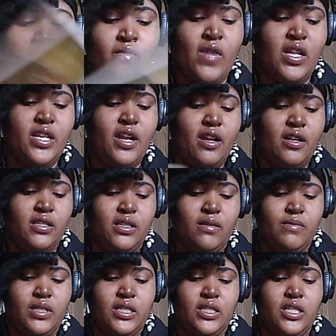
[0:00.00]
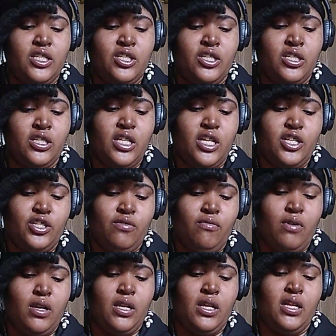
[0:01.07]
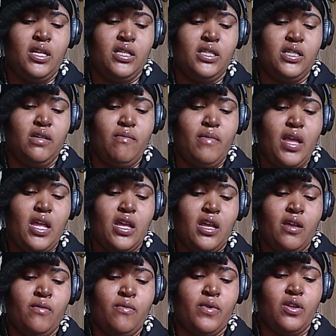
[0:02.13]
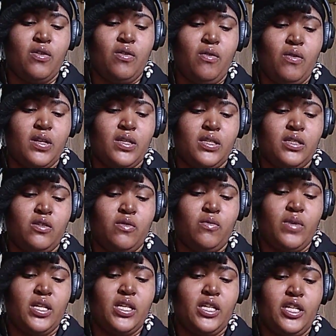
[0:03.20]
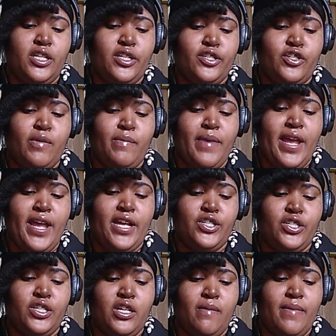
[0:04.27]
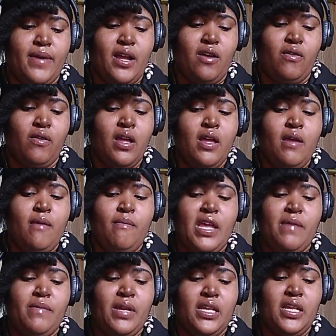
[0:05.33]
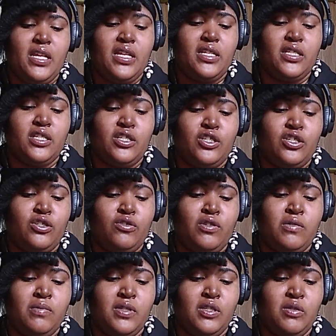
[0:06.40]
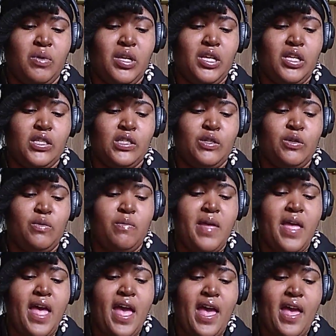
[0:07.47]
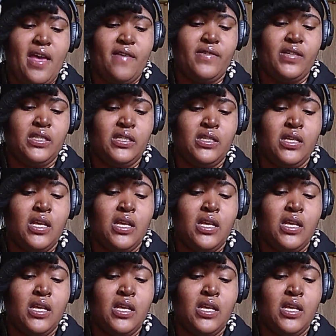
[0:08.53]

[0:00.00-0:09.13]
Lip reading: There are some decisions that you are needing to make in regards to what it is you're passionate about, maybe needing to choose between two paths.